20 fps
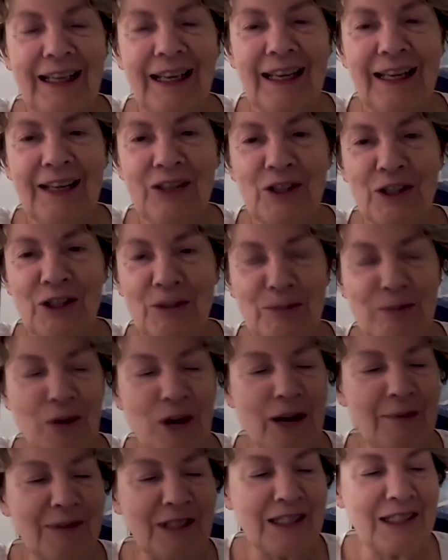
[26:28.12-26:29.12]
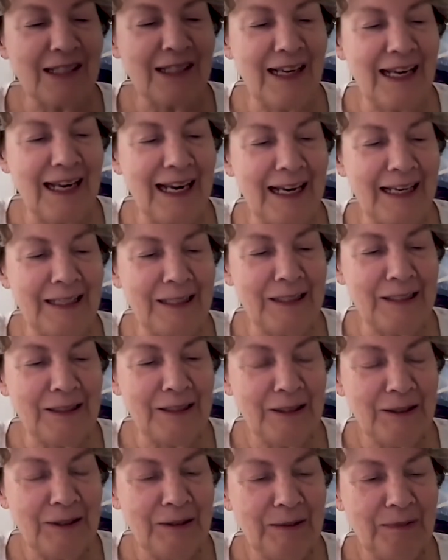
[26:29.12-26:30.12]
into the promised land,
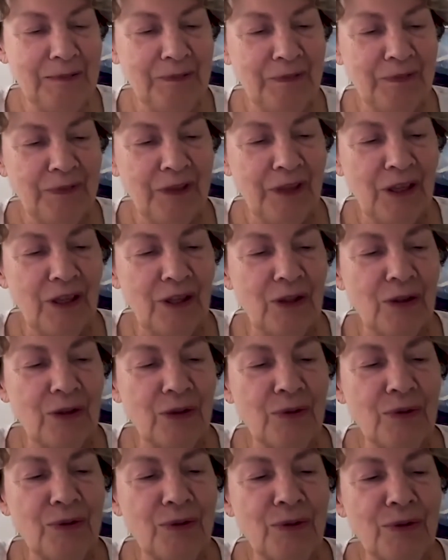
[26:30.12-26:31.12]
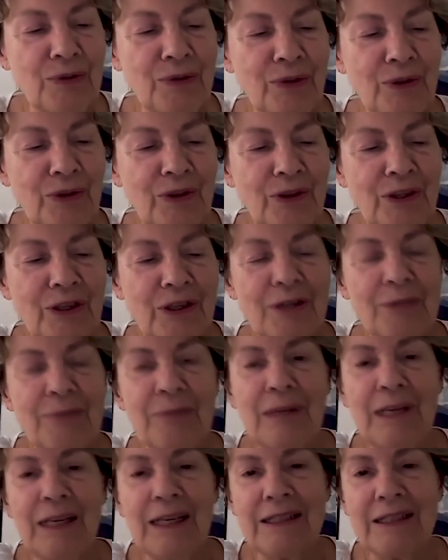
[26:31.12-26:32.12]
through the
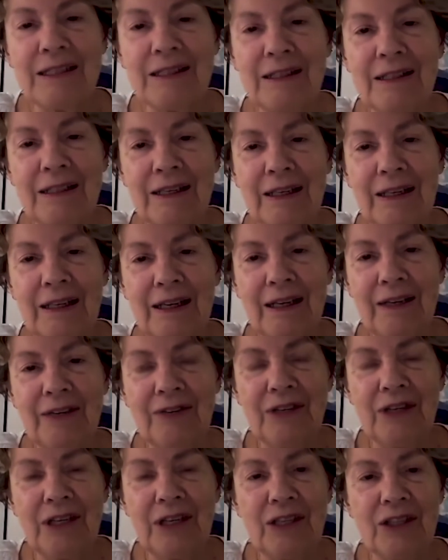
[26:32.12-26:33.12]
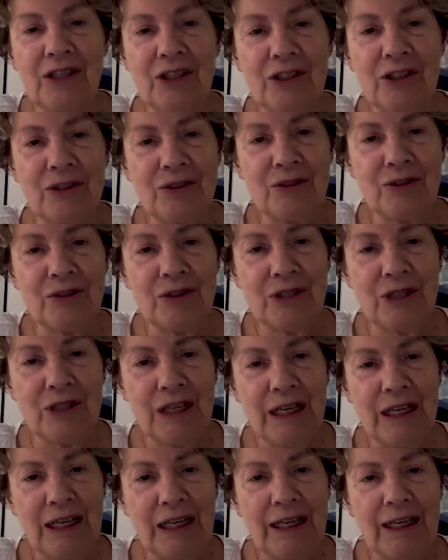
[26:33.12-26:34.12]
complexity of the issues
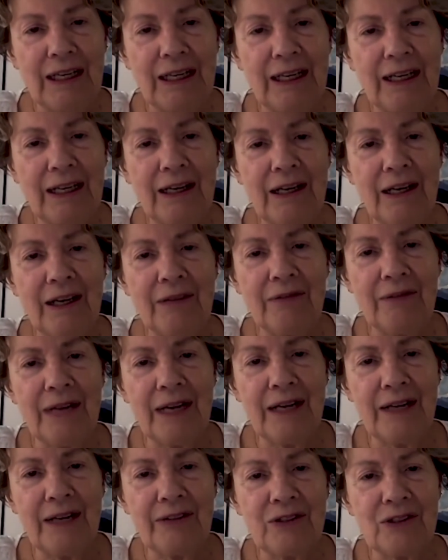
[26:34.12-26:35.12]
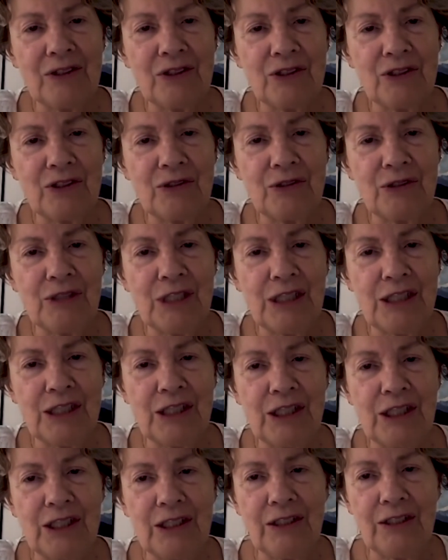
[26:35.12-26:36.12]
around
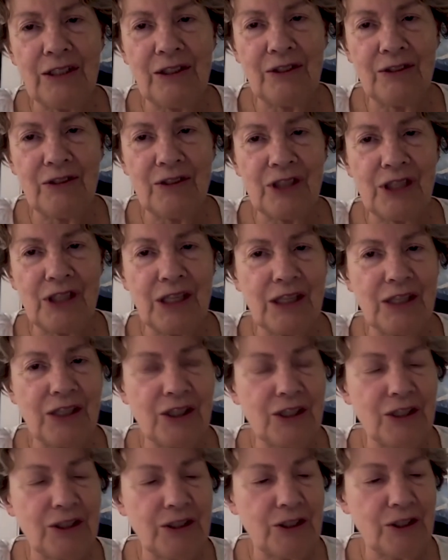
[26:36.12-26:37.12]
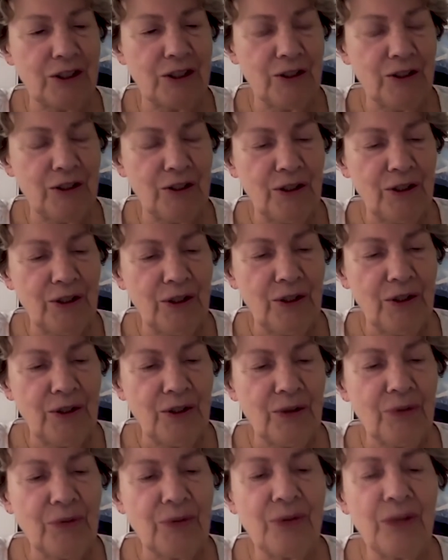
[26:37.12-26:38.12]
strategic negotiations,
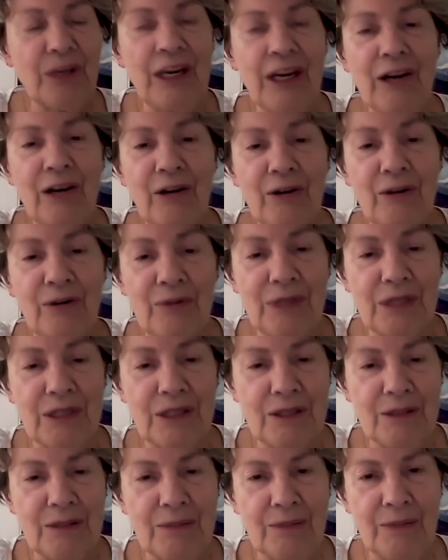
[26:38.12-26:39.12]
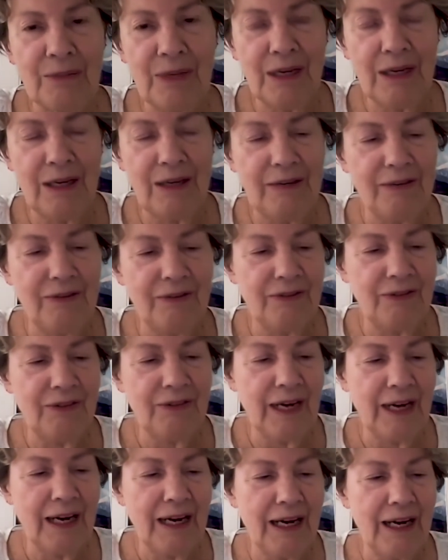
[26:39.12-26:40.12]
through the heroism of
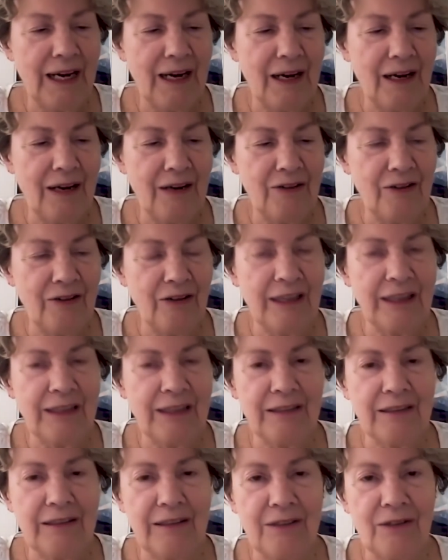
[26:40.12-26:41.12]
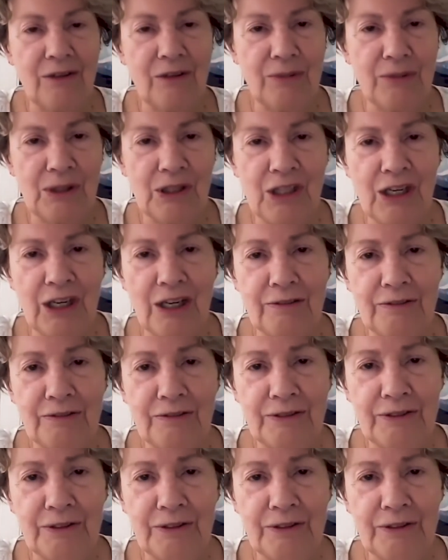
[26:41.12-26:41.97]
our great Gorbachev,